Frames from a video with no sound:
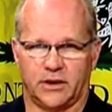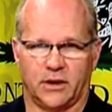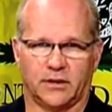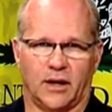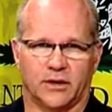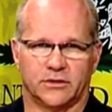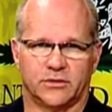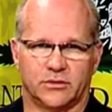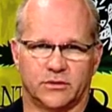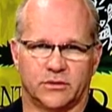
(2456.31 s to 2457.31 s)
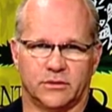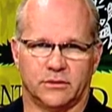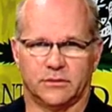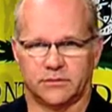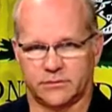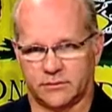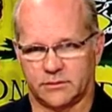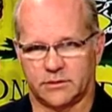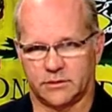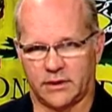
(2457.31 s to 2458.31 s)
the unconstitutionality
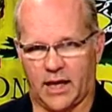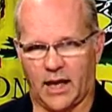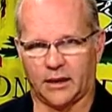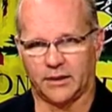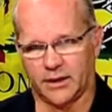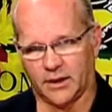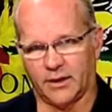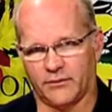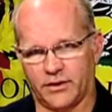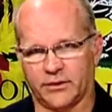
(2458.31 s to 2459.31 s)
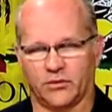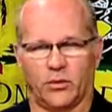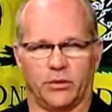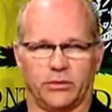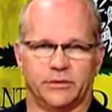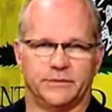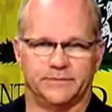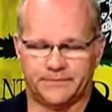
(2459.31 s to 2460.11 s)
of these orders.